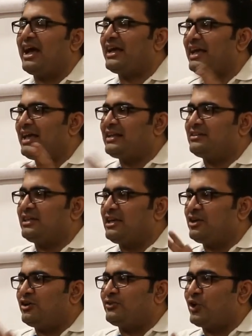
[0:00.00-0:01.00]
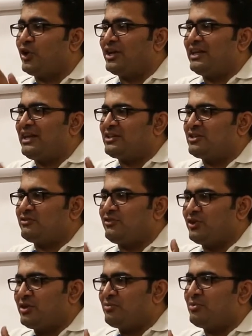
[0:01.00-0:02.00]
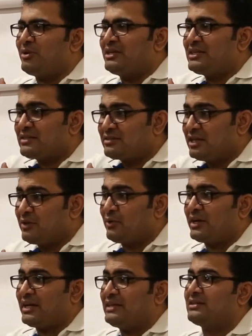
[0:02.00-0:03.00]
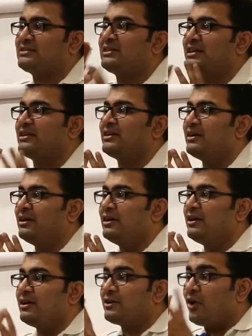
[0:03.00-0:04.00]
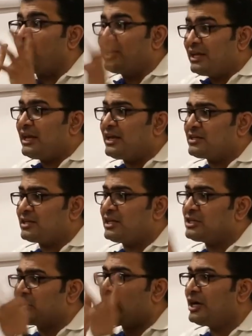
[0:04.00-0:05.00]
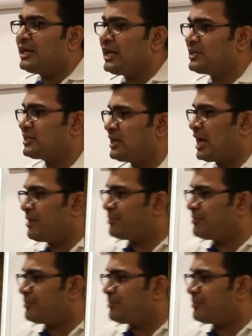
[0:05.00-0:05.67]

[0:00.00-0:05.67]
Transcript: Again think of coordination for a moment. Just think what I just said. Coordination, it's coordination. I am